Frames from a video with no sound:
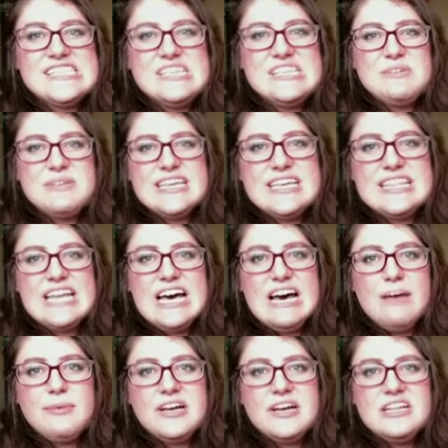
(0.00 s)
gonna be like The
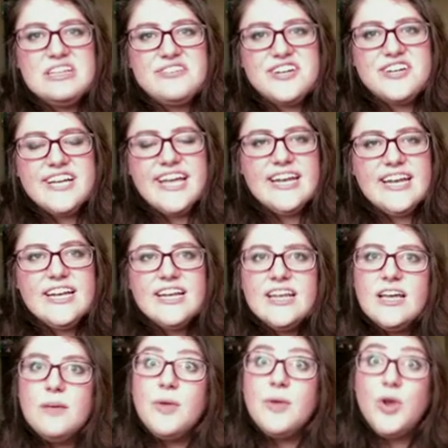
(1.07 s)
Hobbit all over again.
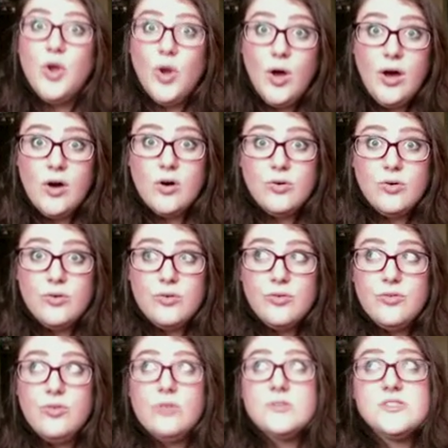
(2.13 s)
But no,
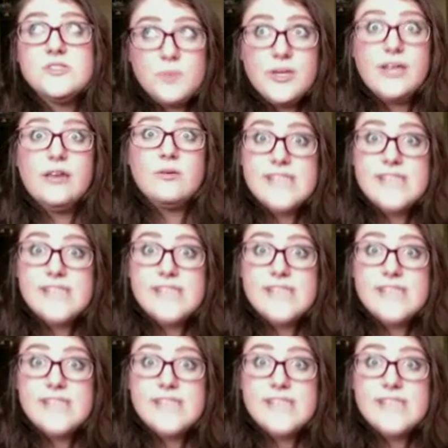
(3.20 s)
no, splitting it was